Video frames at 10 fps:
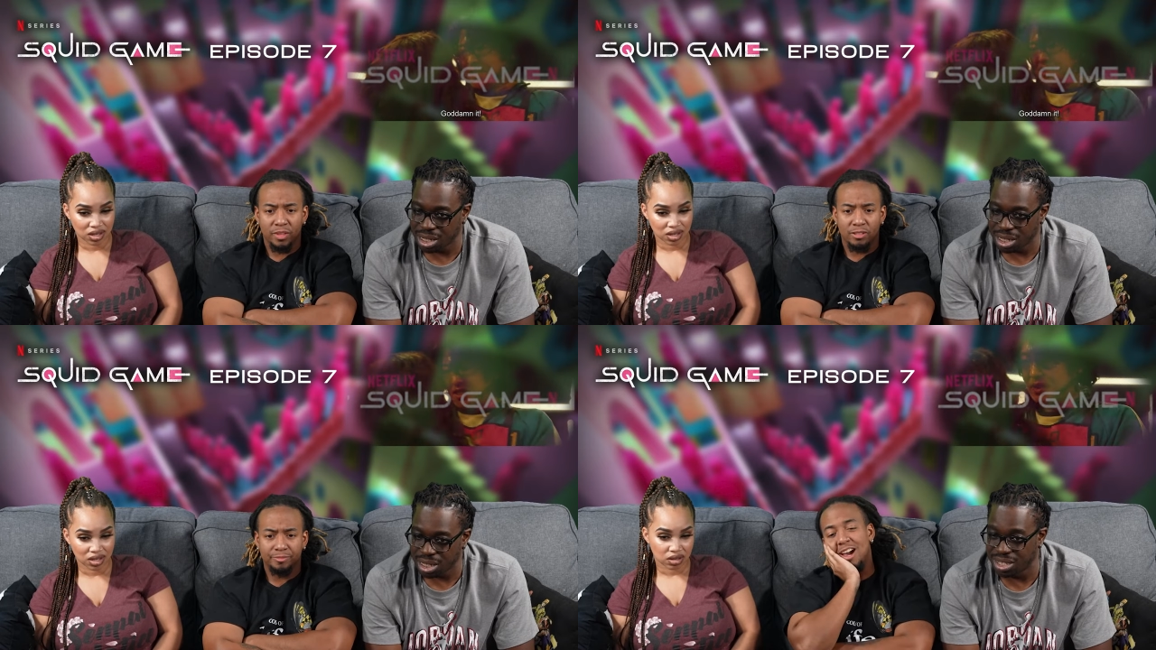
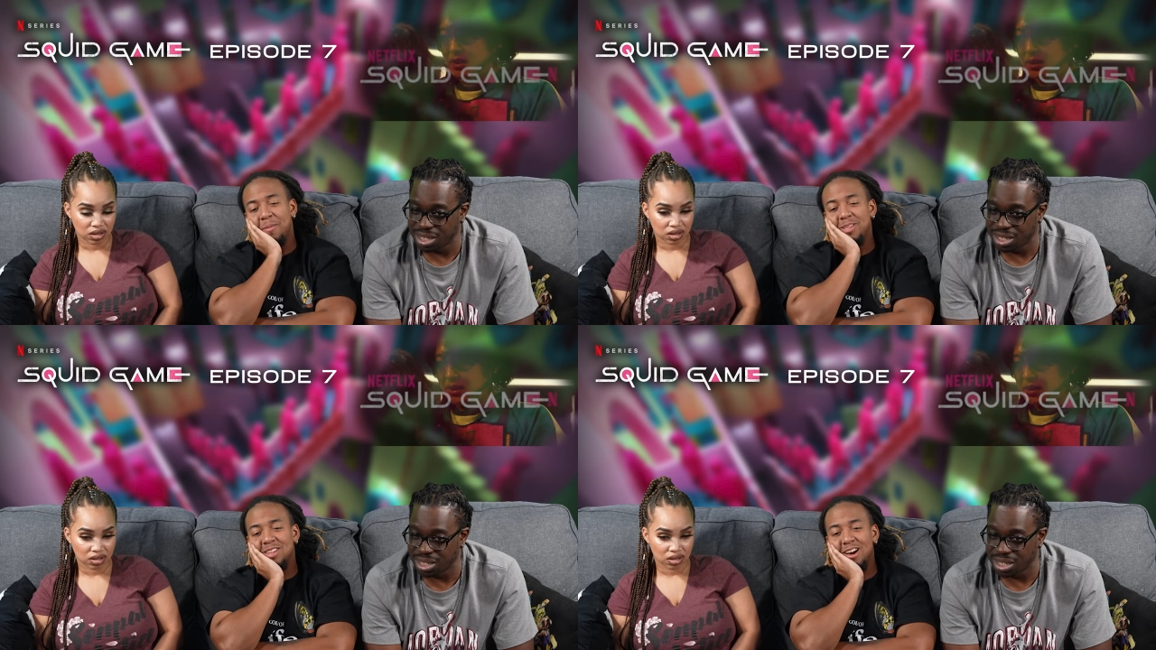Speaker 1: Your
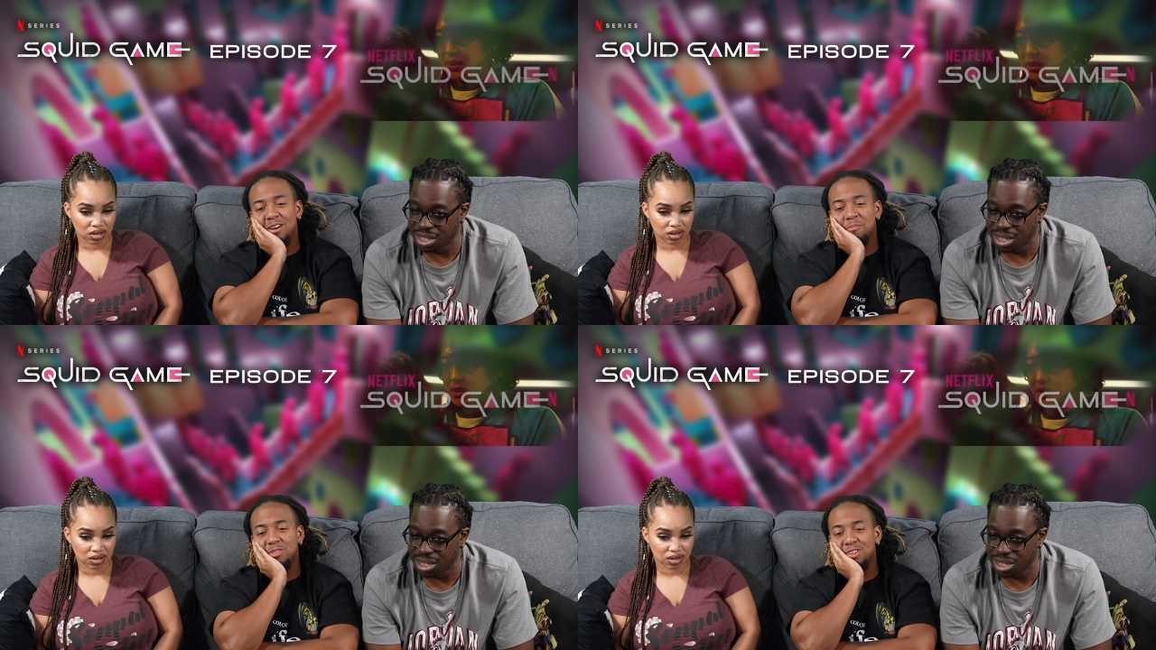time has
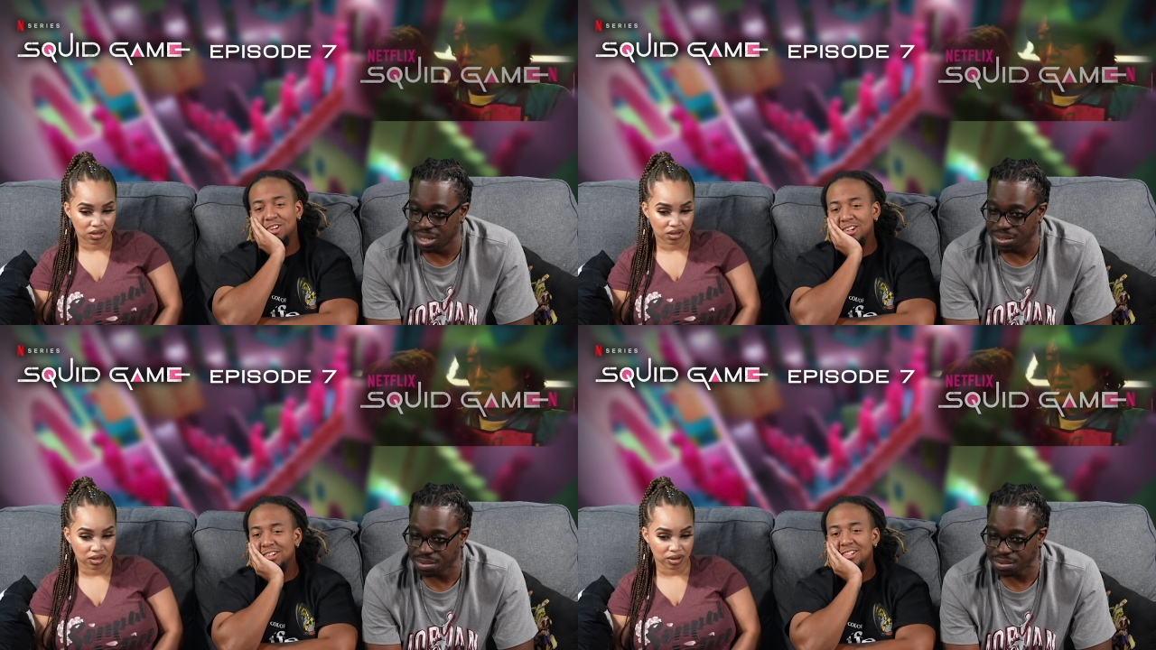come,
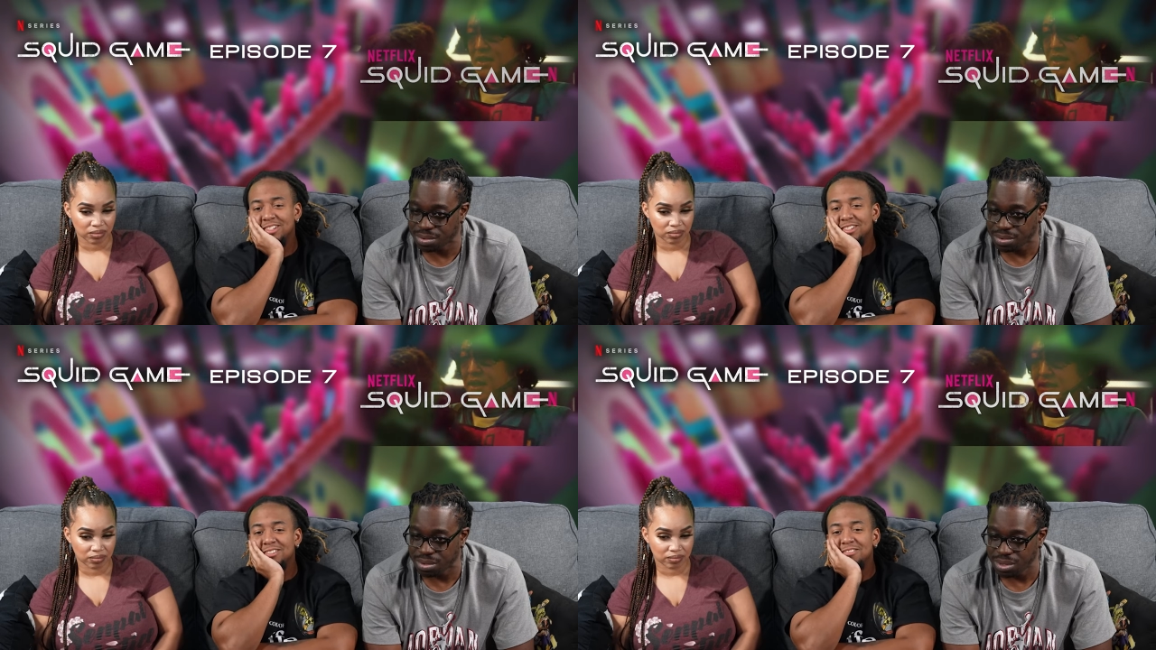sir.
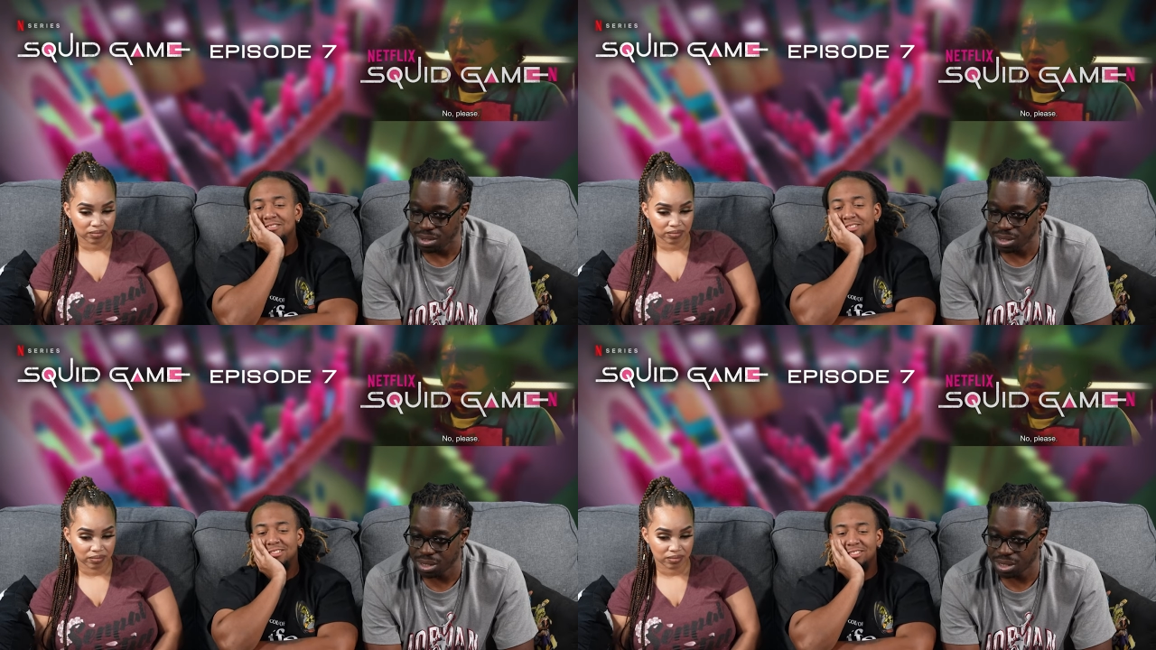Yep.
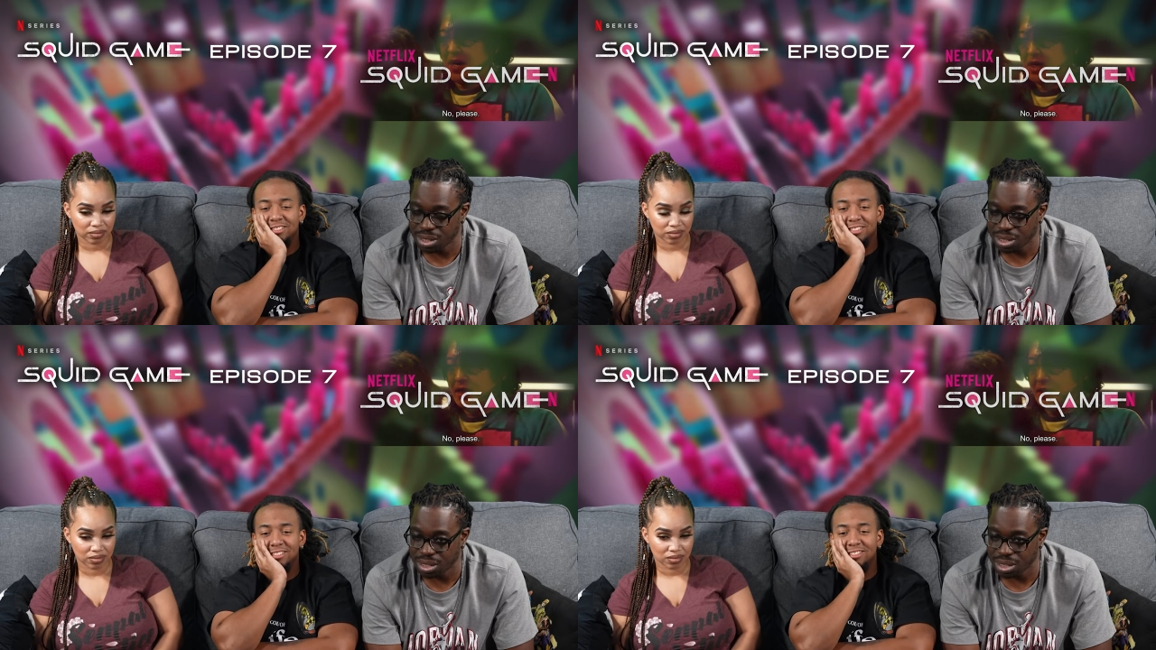
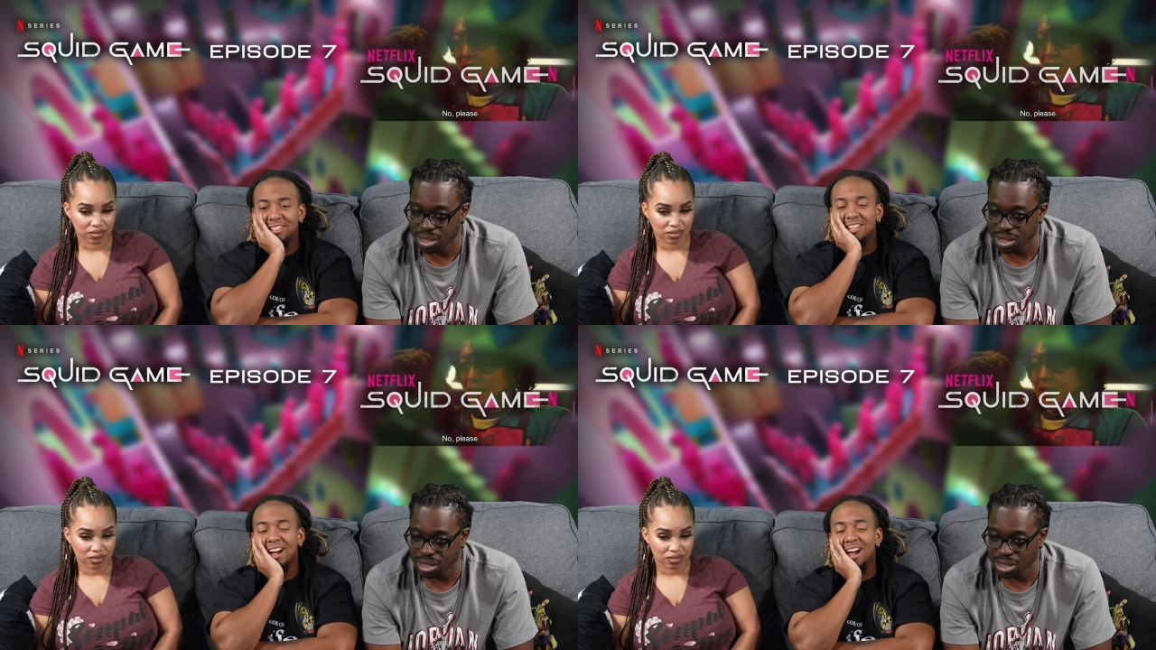
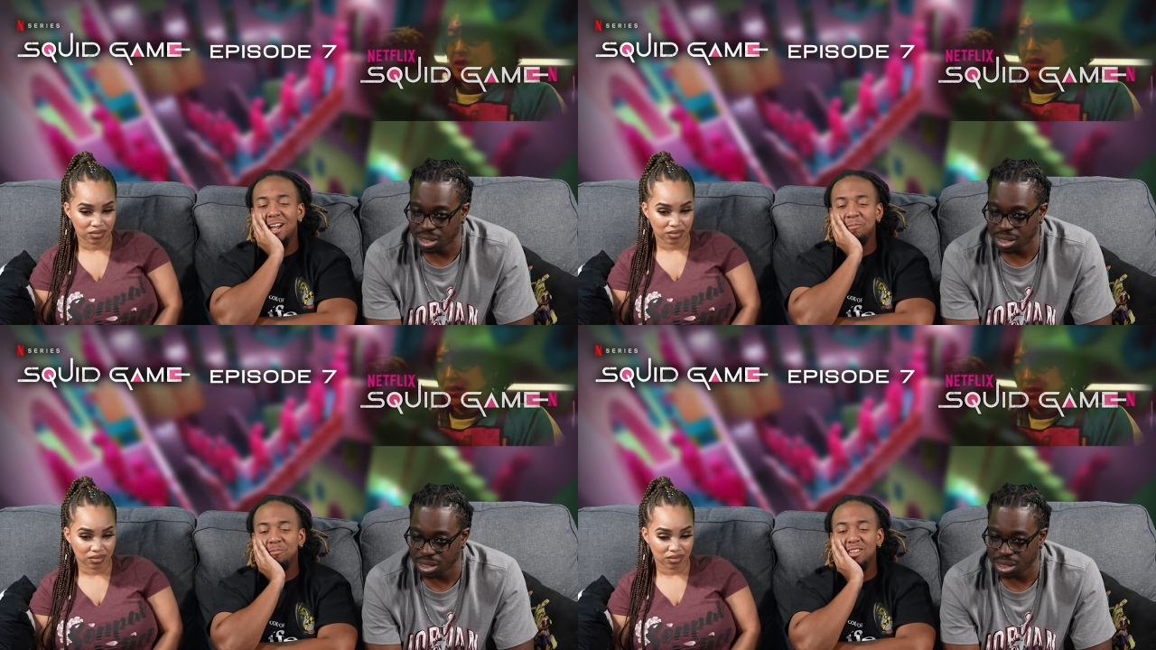The
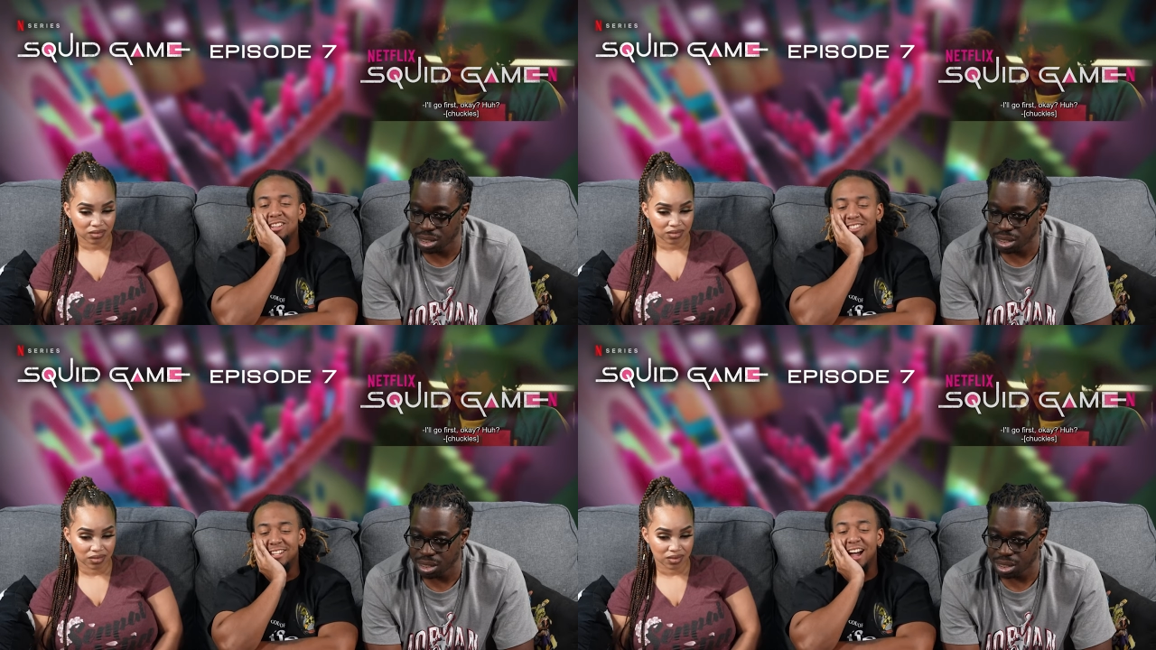time to